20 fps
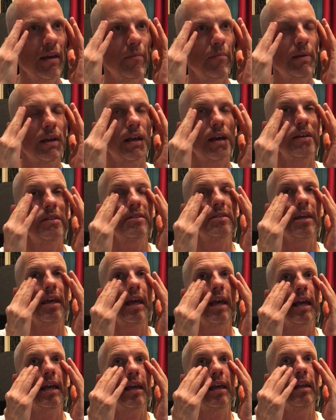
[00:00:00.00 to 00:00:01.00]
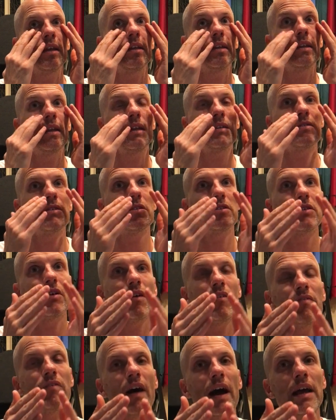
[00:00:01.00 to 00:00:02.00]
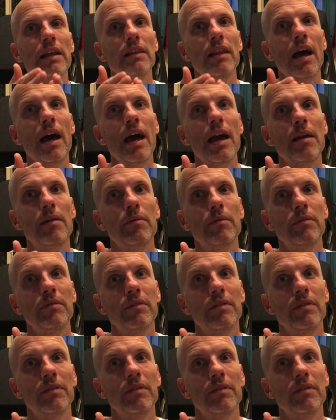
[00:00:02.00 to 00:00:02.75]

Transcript: because it's a fine line